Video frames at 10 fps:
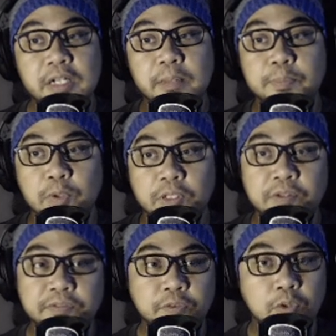important
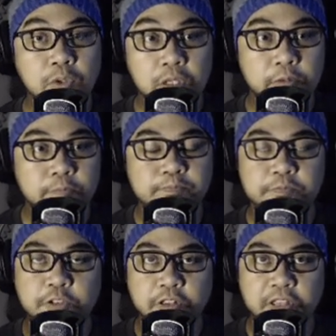for
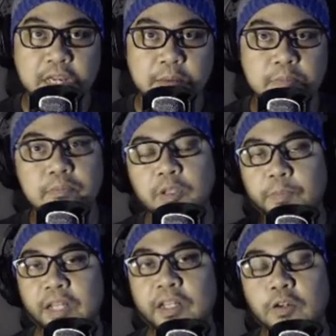them,
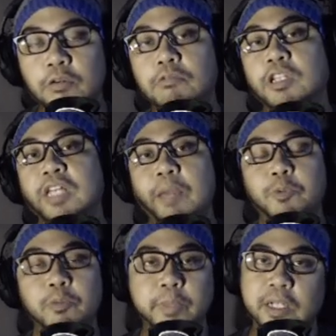depending on what type
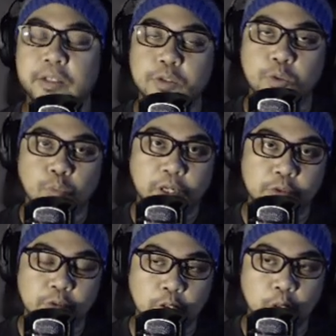of build you want
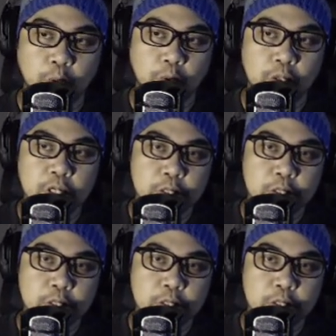to go.